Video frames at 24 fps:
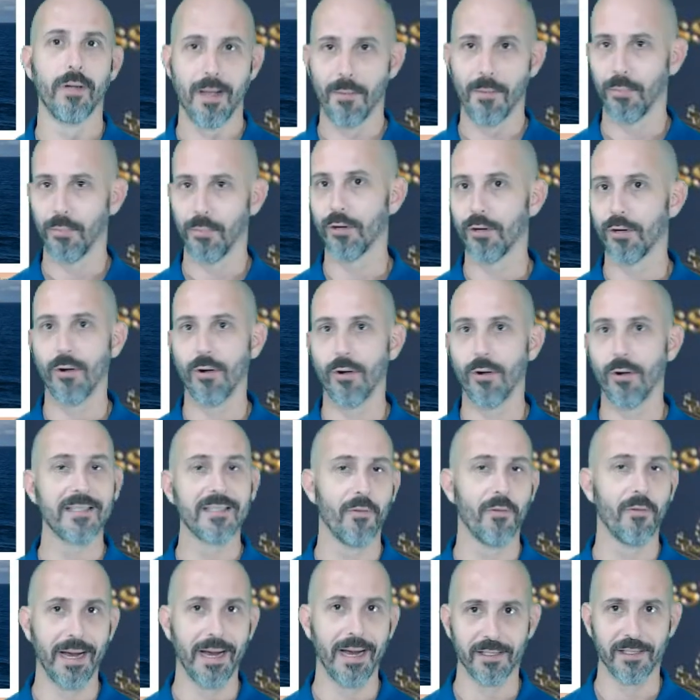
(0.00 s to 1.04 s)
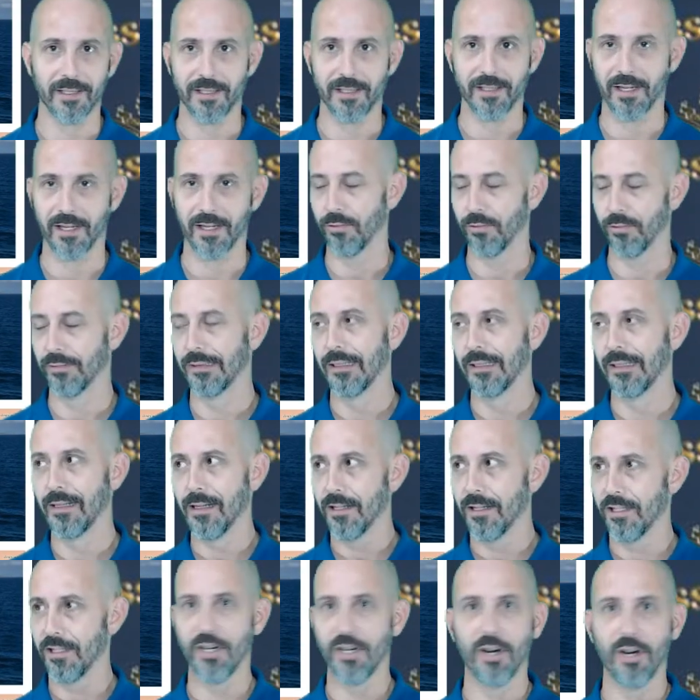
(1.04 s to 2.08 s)
Progreso, Mexico.
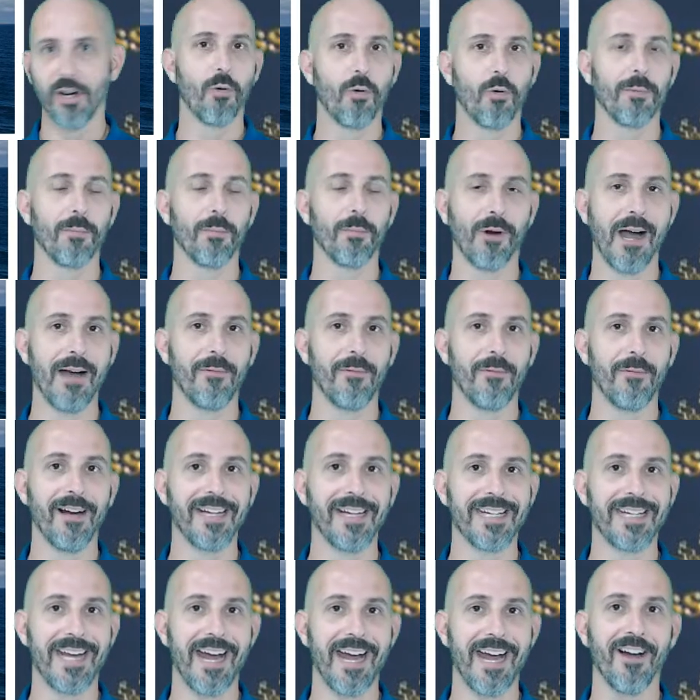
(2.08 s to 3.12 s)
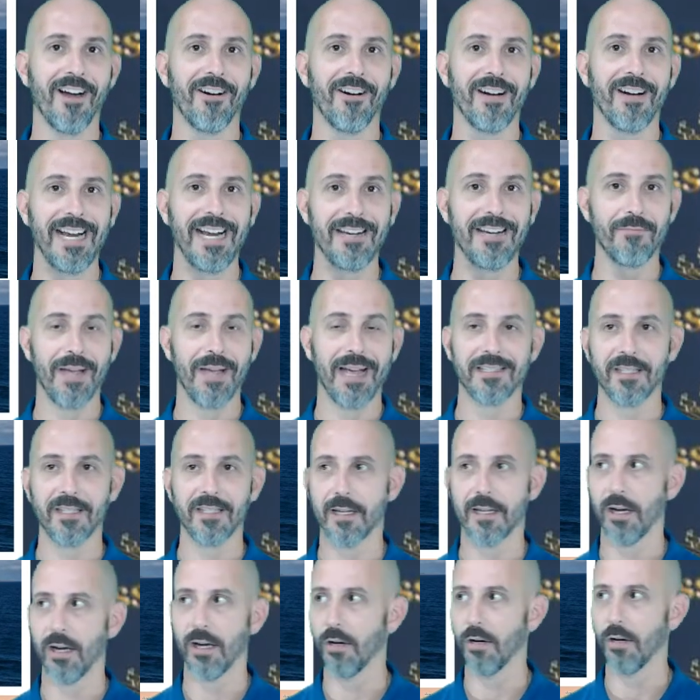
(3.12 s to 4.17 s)
You don't want primary care in
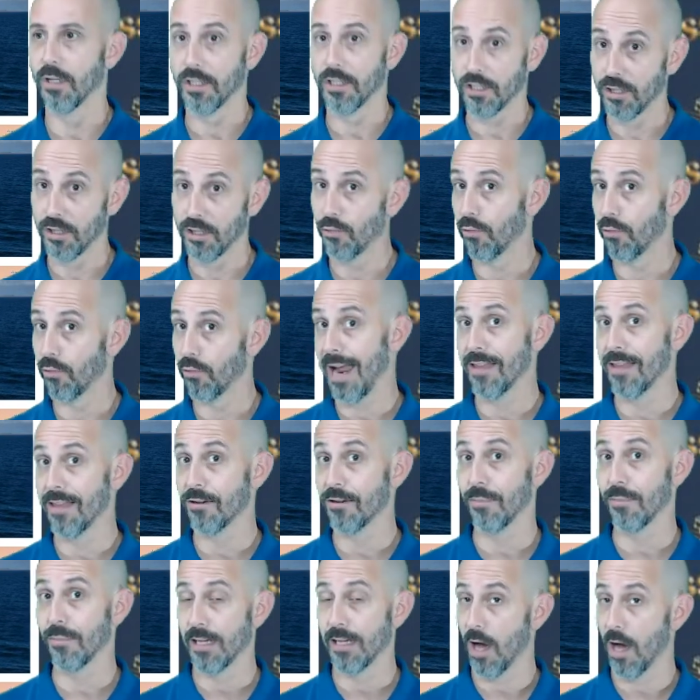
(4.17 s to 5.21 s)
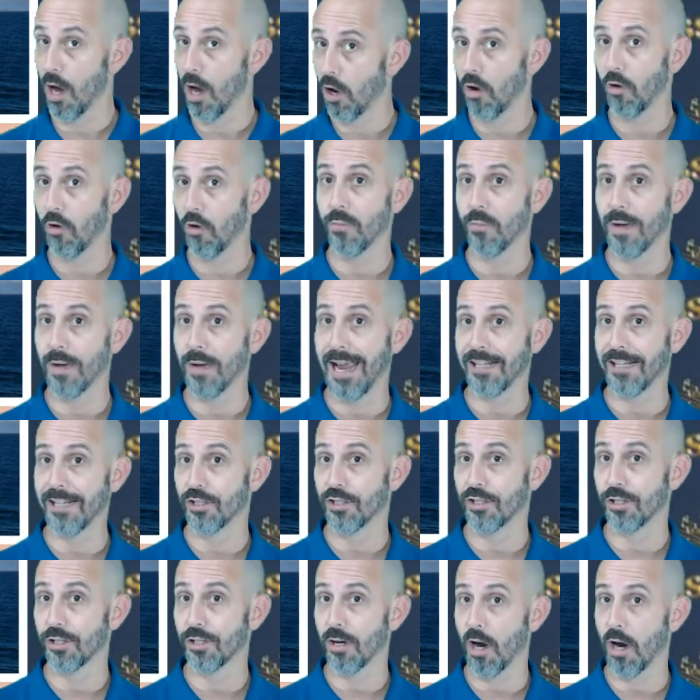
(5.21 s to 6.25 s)
Mexico. You'd rather be home at
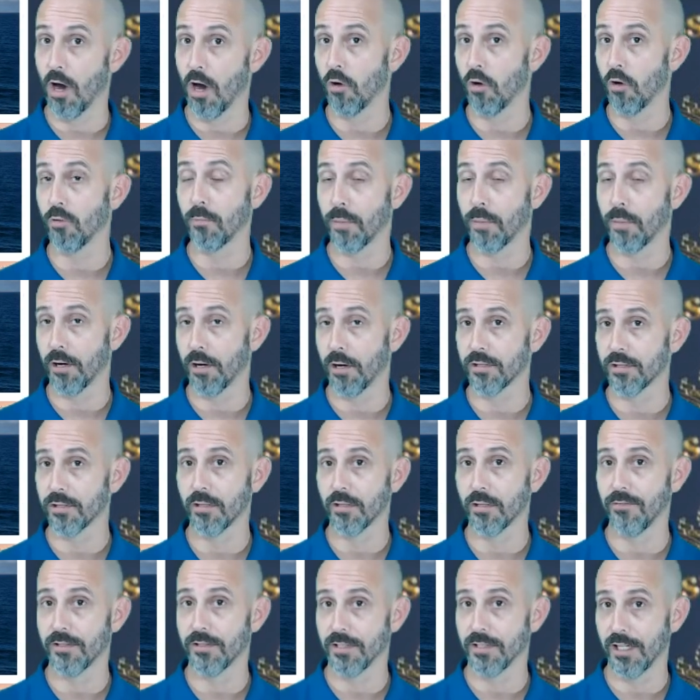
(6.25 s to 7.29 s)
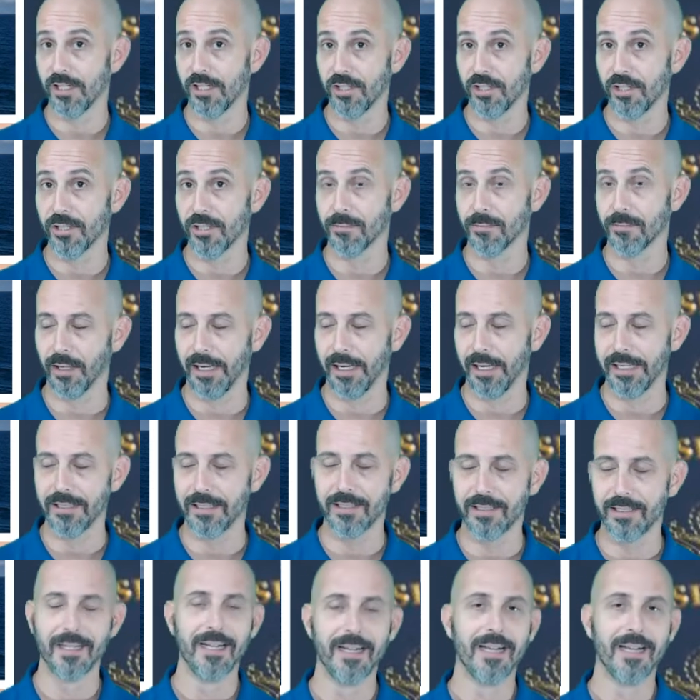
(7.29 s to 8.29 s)
your own personal physician's place